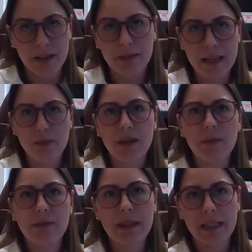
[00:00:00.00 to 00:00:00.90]
that's where
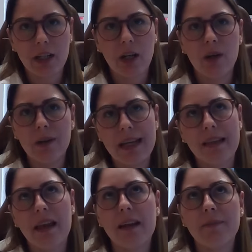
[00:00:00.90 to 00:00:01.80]
we want to go.
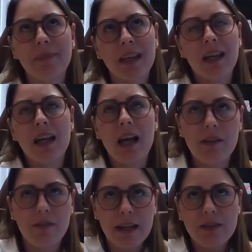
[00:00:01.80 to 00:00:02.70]
And then
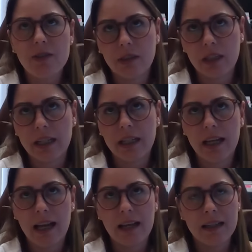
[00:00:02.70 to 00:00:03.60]
eventually
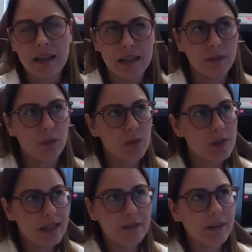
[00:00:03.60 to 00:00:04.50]

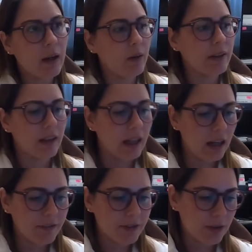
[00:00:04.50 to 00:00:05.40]
something I would
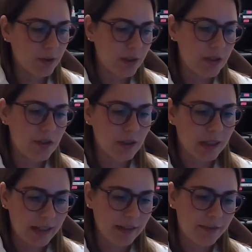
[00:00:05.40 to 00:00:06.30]
love to do is to
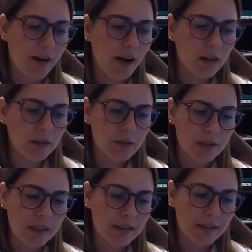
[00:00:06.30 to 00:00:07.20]
kind of follow
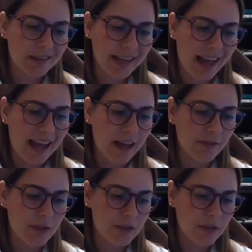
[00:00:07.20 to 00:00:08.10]

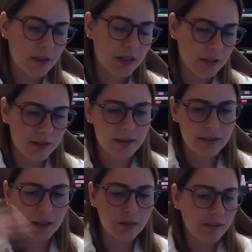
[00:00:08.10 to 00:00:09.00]
calves
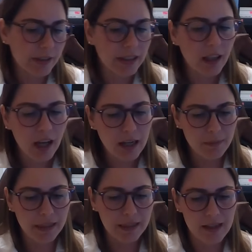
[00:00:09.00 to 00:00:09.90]
till the feedlot,
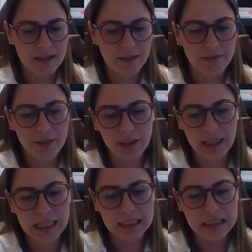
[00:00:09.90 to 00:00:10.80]
because I feel
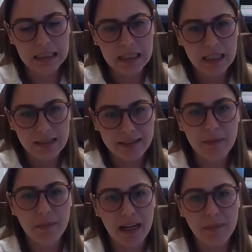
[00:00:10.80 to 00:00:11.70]
like
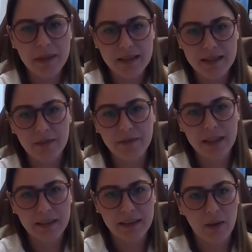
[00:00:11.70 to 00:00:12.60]
there might be
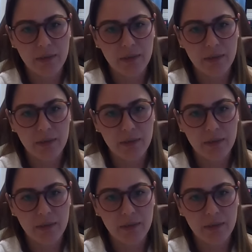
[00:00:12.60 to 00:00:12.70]
something that